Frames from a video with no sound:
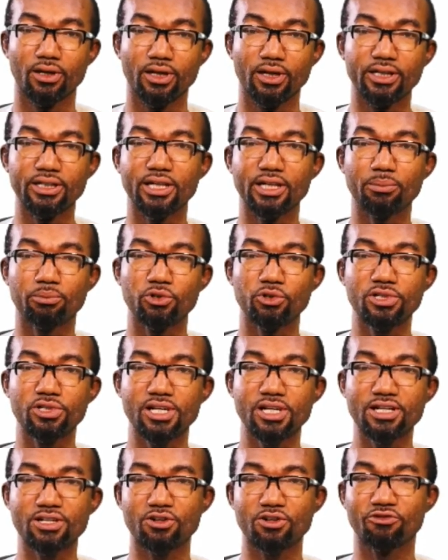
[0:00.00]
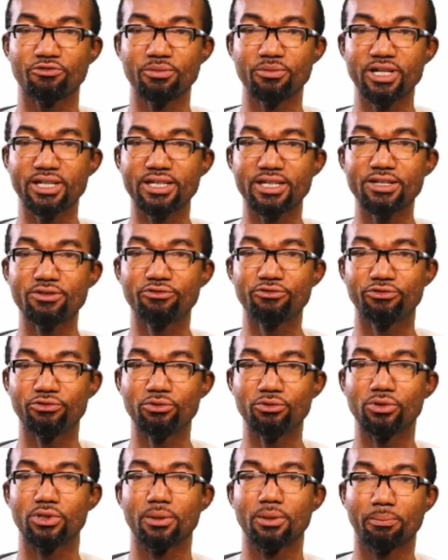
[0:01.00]
In the process of making
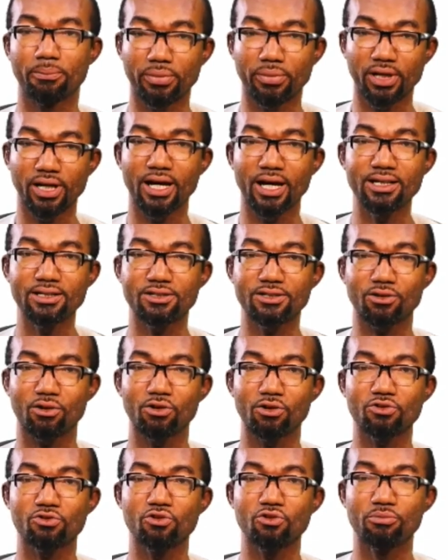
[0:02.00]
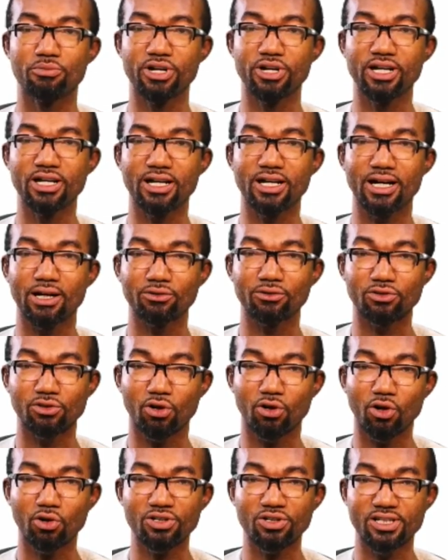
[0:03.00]
food, plants also bring out
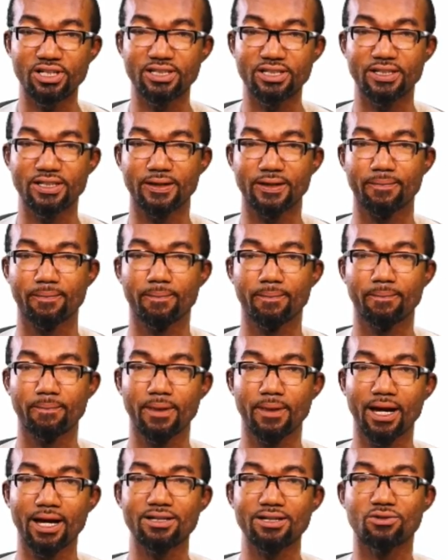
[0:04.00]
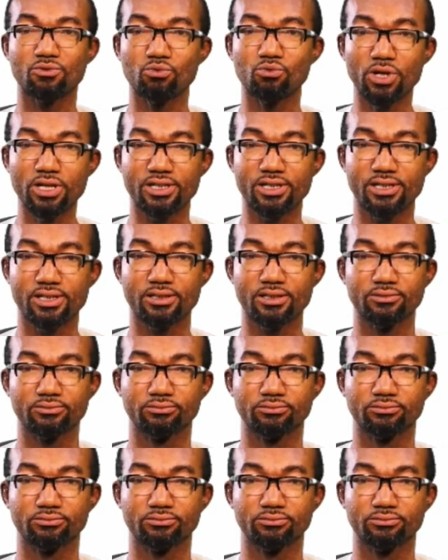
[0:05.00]
oxygen as waste.